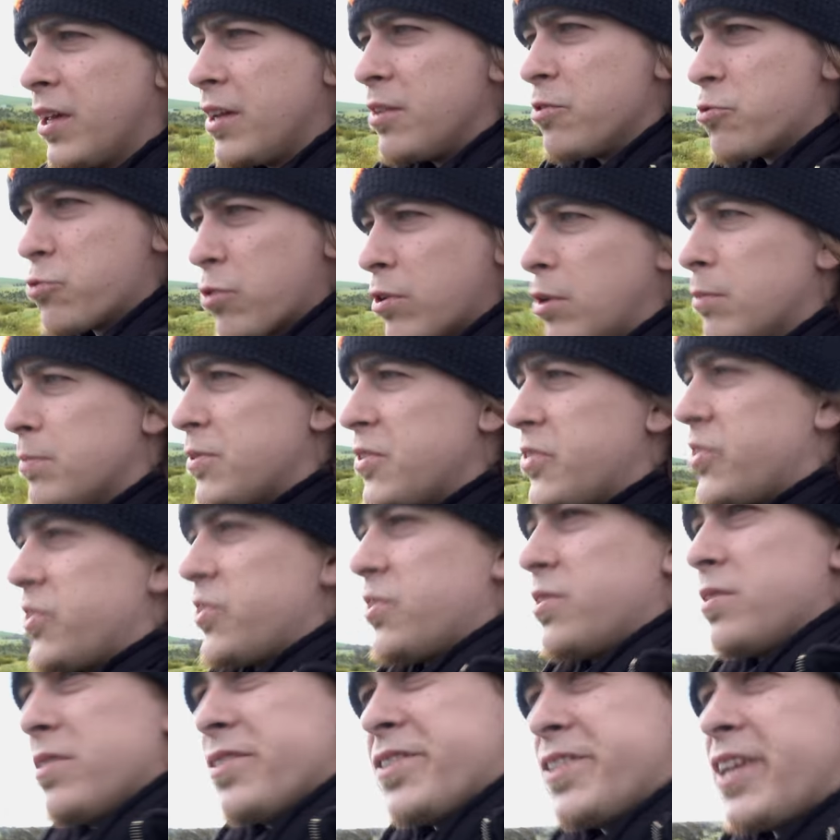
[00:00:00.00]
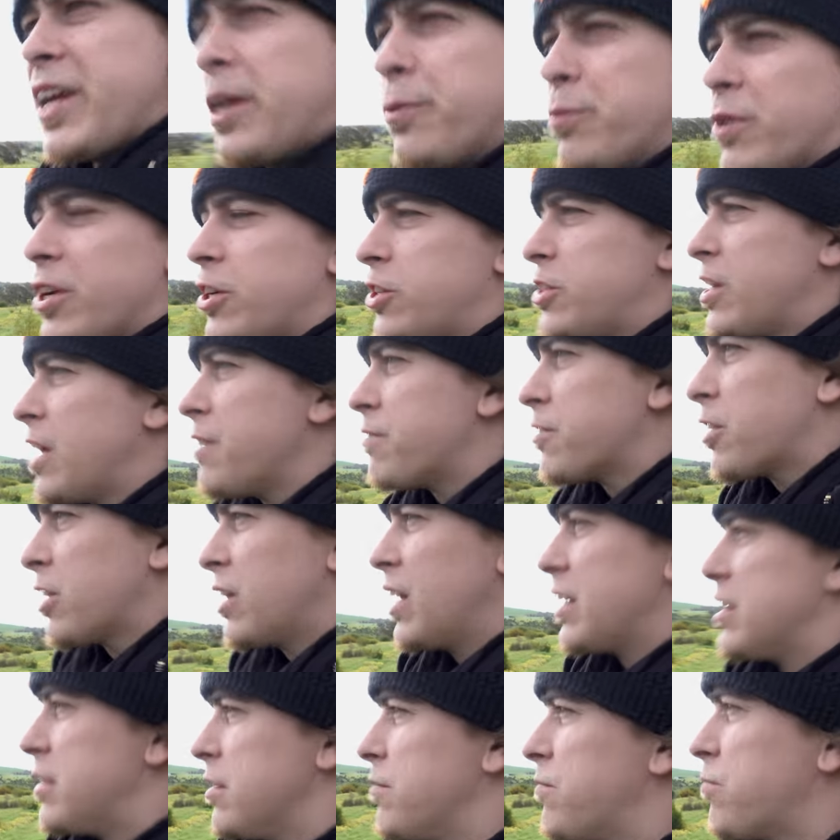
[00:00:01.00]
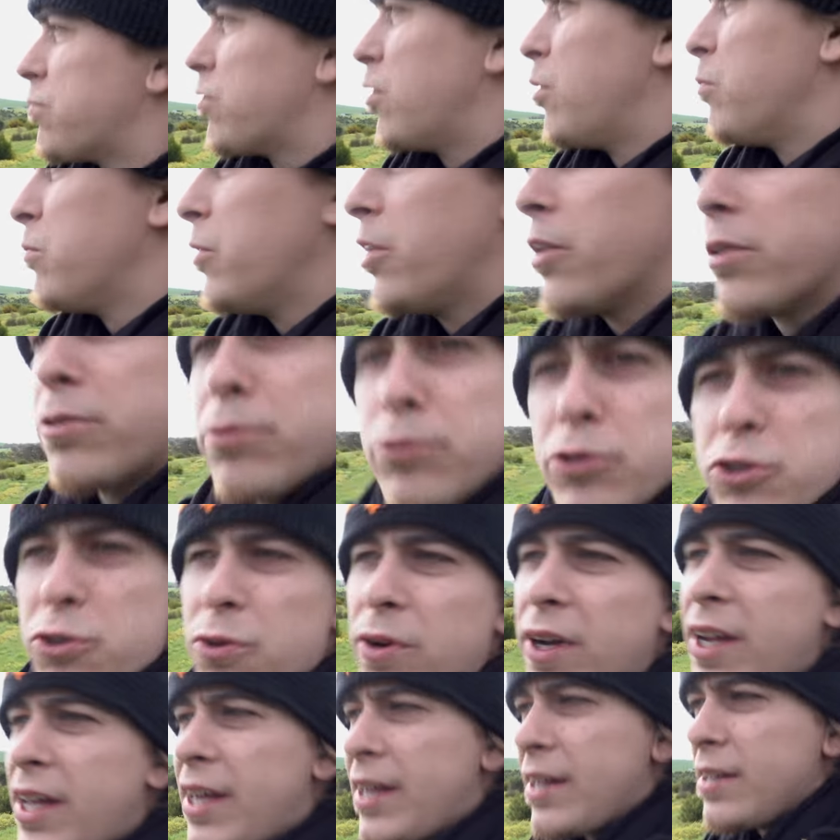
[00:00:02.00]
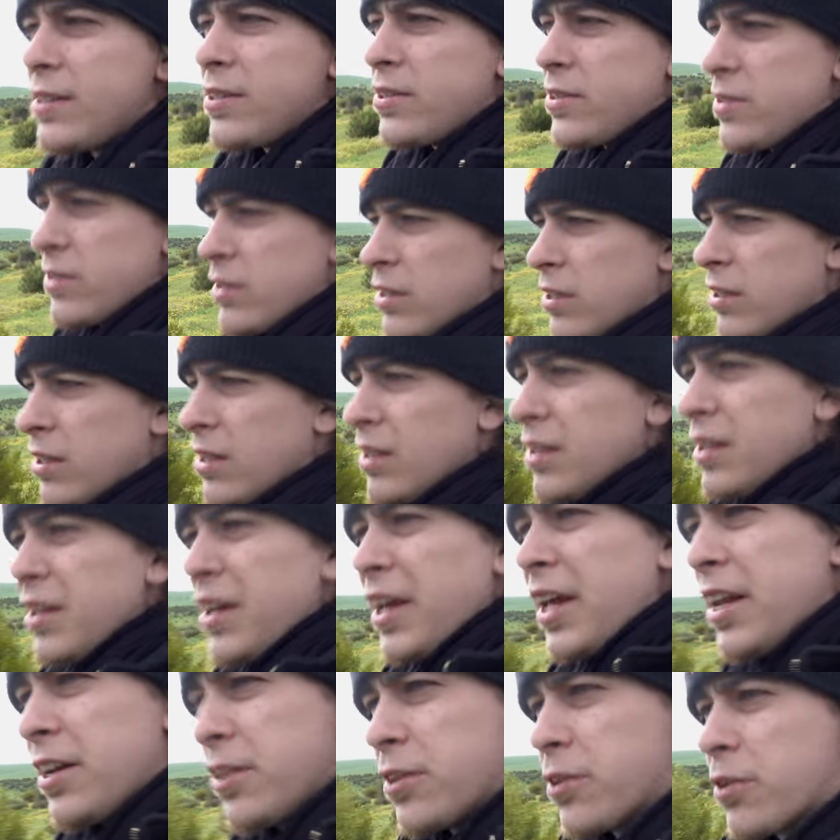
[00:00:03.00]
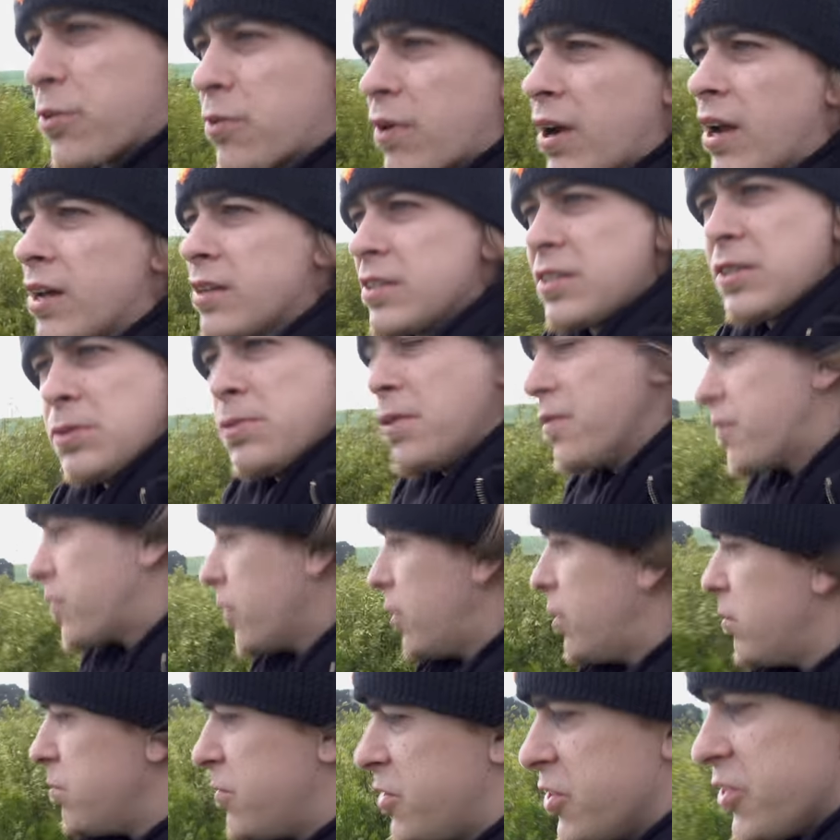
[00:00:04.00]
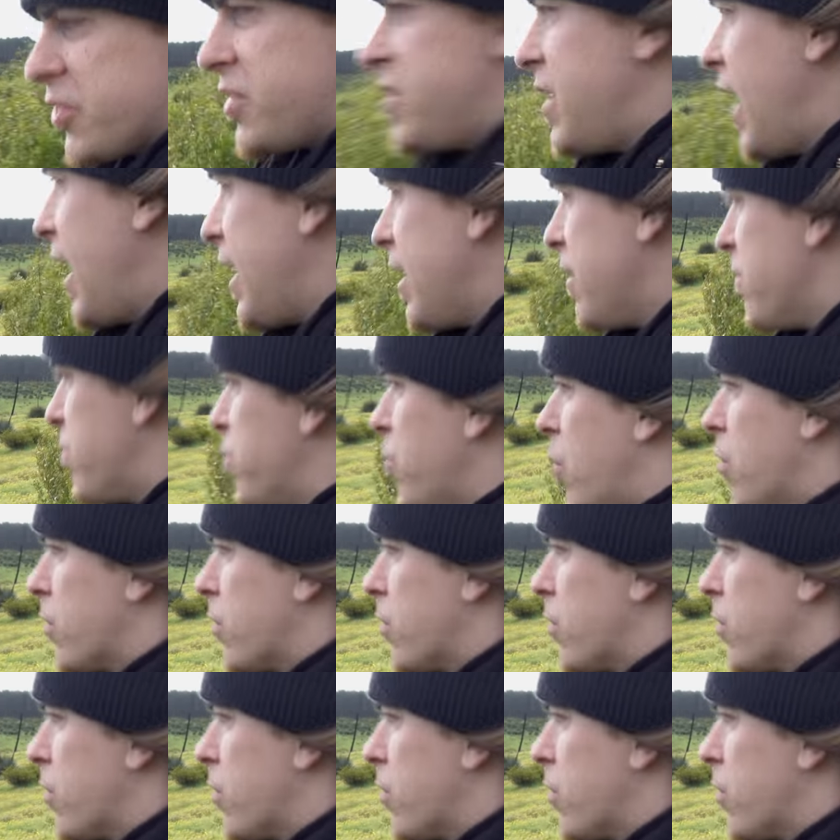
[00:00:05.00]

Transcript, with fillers: and drops seed which they've collected from local trees into the ground. So we've got just native